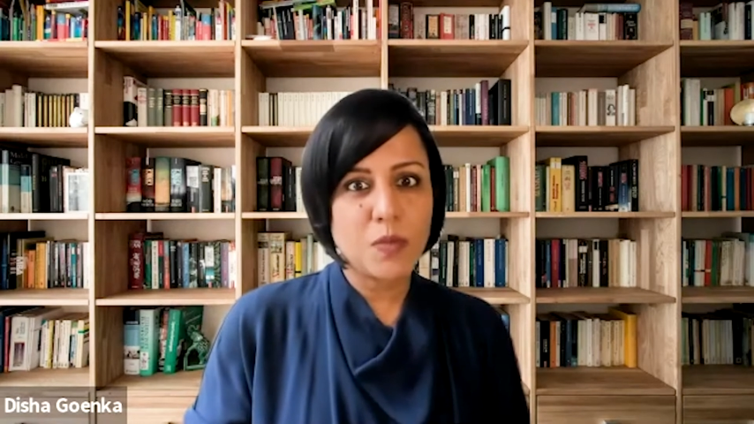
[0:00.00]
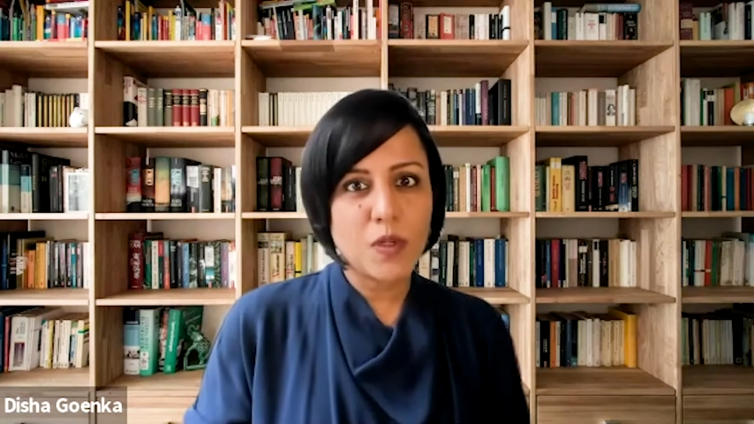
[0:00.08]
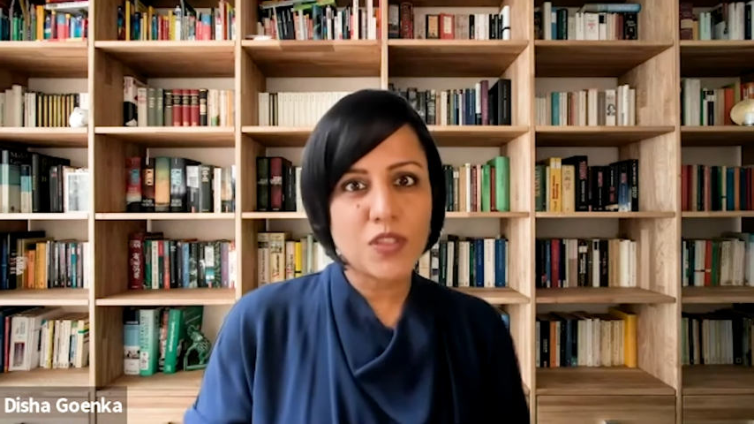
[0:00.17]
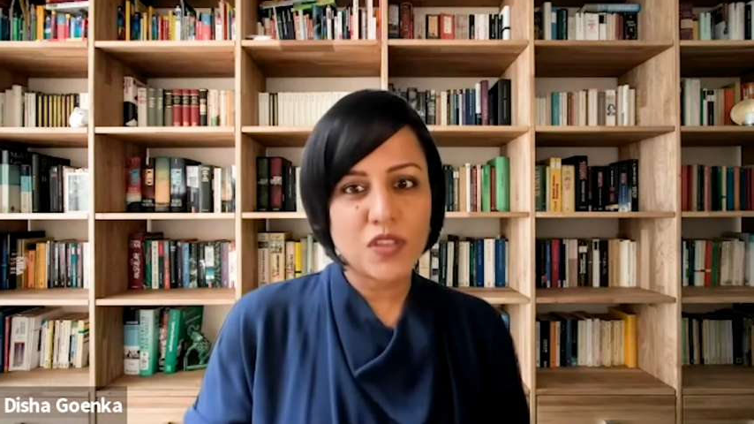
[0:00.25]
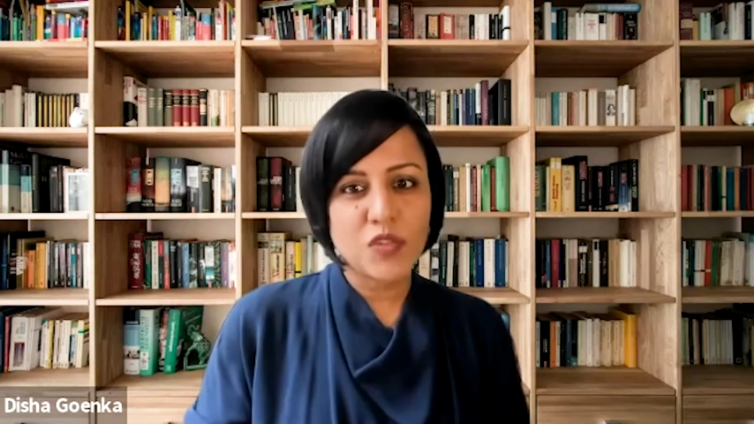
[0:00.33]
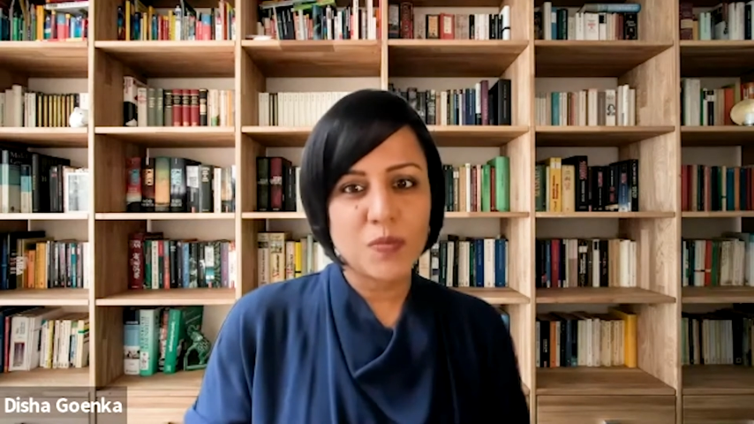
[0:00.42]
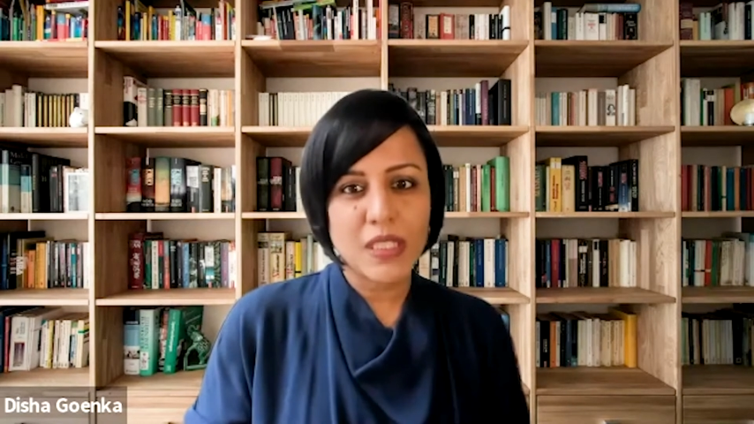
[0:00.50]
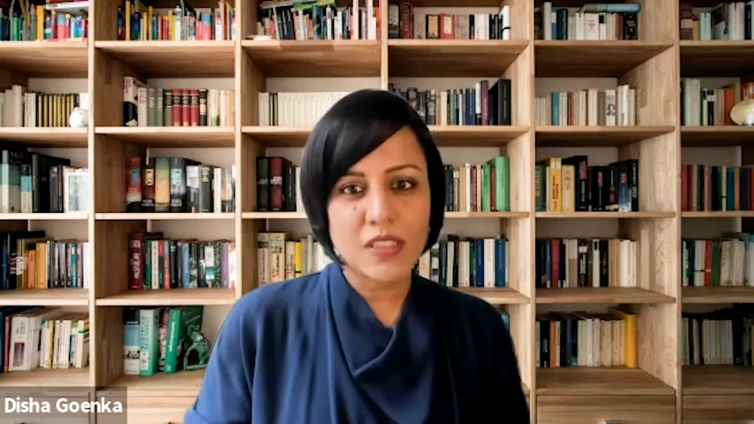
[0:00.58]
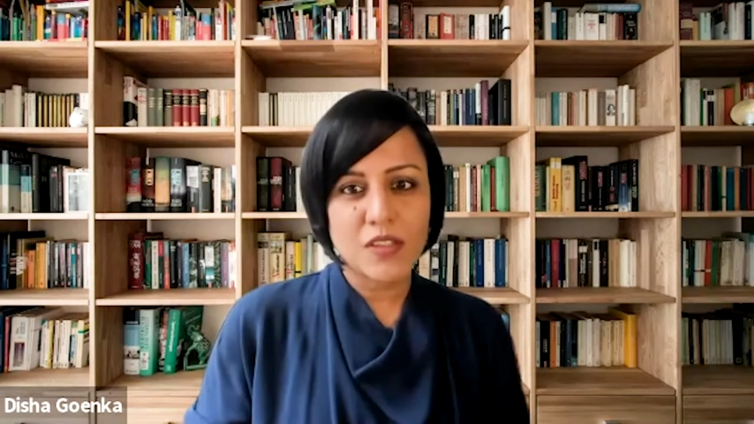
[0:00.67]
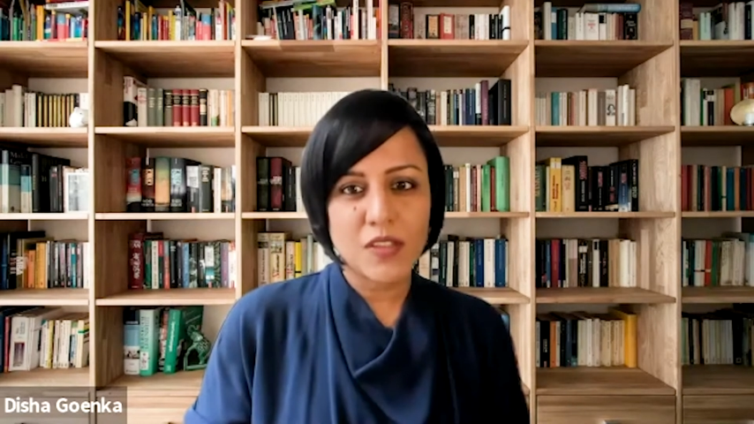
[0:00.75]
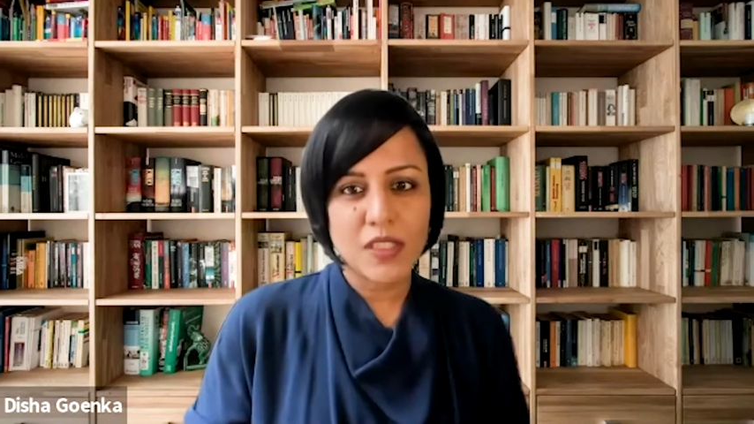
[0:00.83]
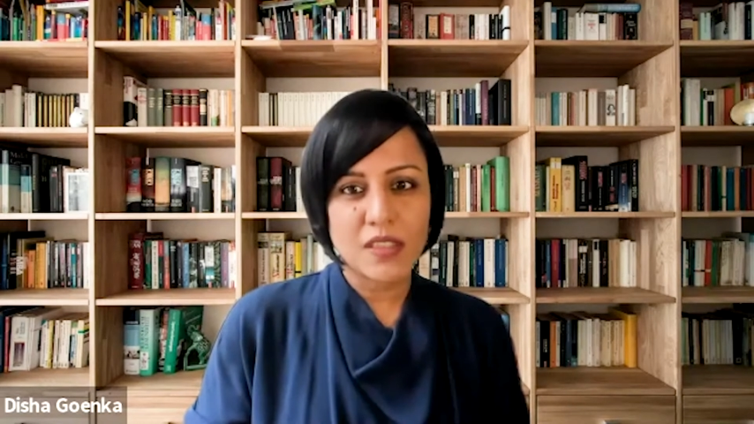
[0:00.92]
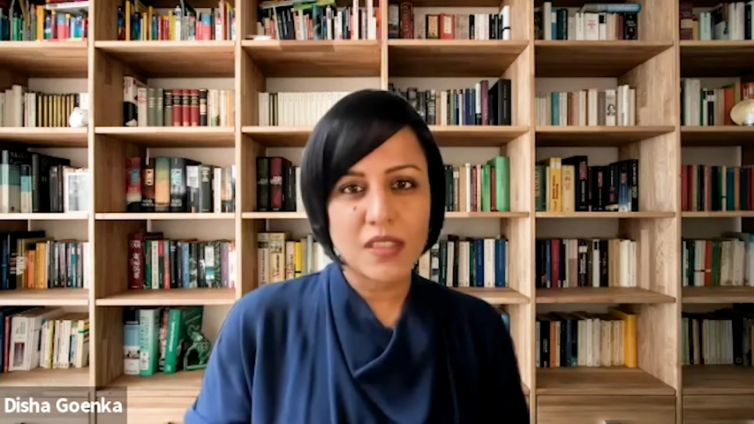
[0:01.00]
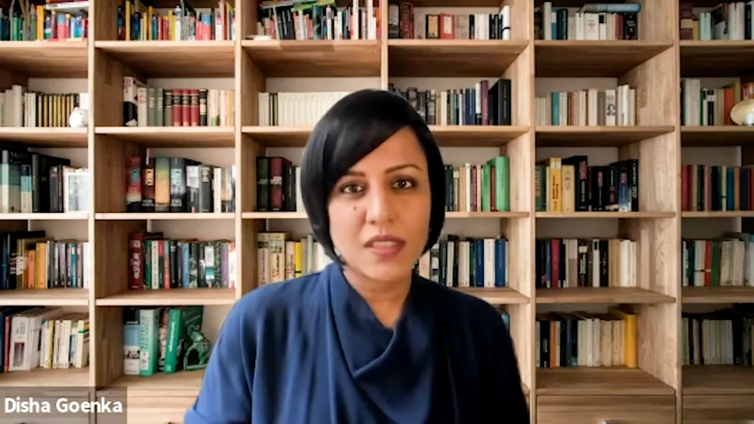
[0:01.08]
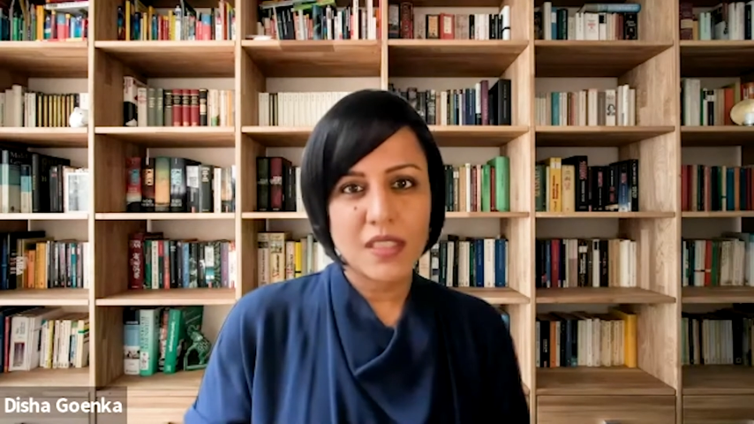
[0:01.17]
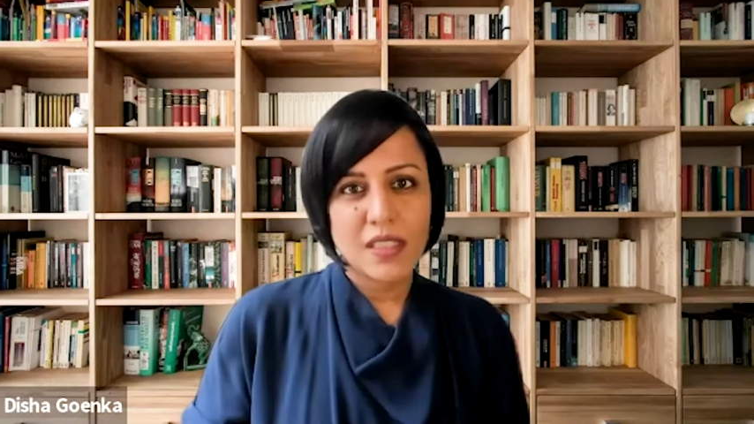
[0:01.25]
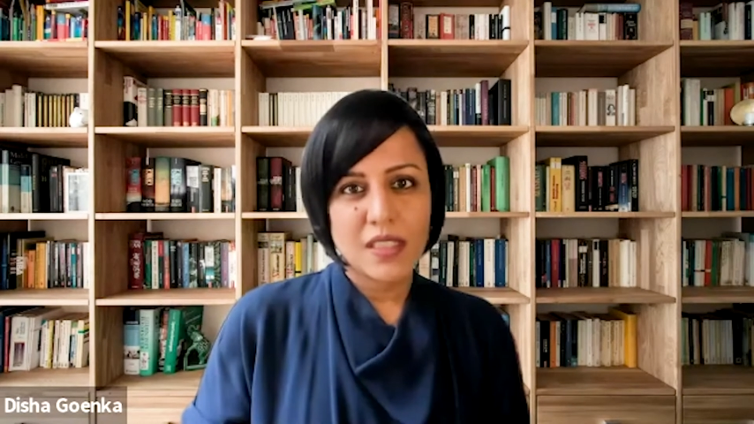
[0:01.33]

portion of my career